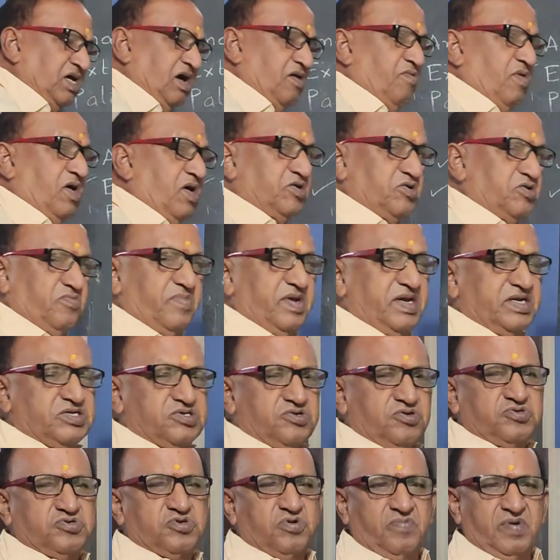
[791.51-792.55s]
I want to meet
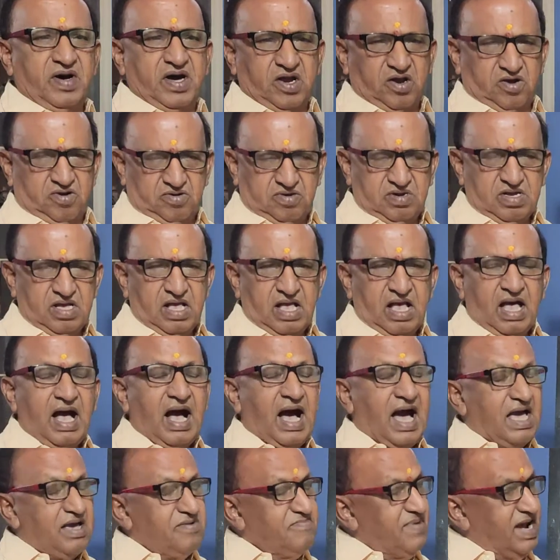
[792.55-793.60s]
you tomorrow.
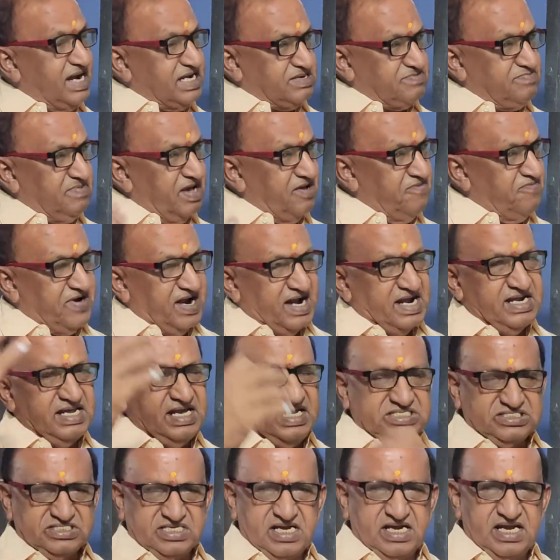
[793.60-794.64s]
I met my friend
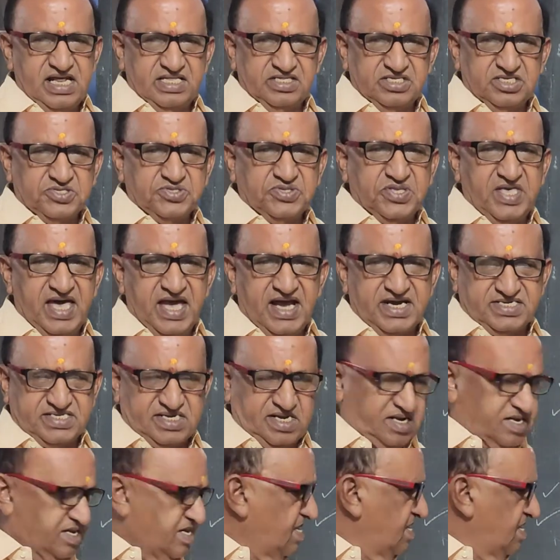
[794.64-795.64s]
yesterday in the theater.